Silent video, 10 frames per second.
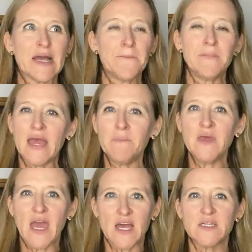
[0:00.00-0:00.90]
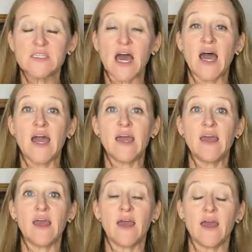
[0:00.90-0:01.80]
maybe as
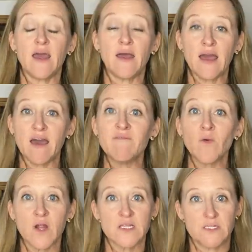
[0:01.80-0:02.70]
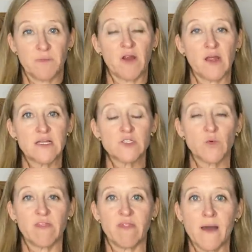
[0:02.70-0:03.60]
I eh, have more experience
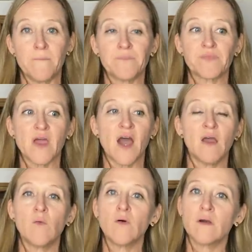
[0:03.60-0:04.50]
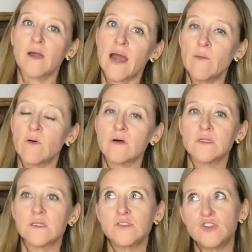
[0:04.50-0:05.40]
with them, I will I
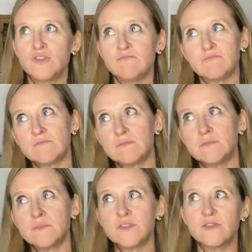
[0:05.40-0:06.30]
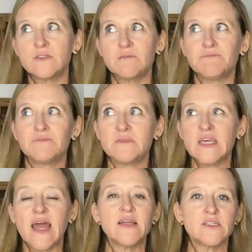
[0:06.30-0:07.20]
will
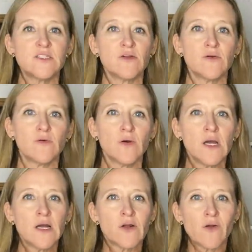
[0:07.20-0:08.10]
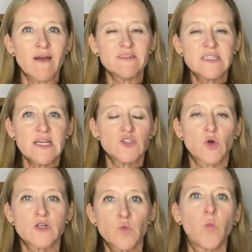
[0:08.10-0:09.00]
tend to gravitate
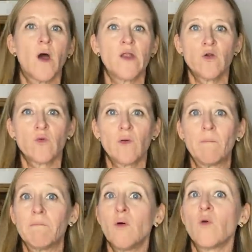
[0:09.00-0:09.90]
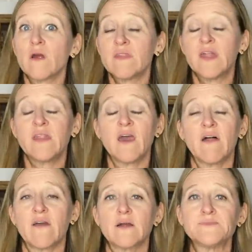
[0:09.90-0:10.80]
towards one group more than the
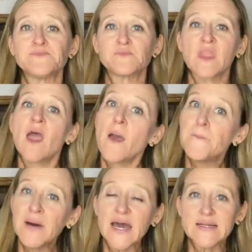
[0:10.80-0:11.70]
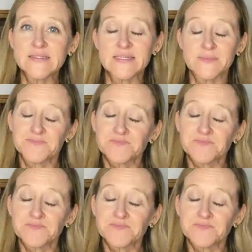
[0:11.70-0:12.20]
other. But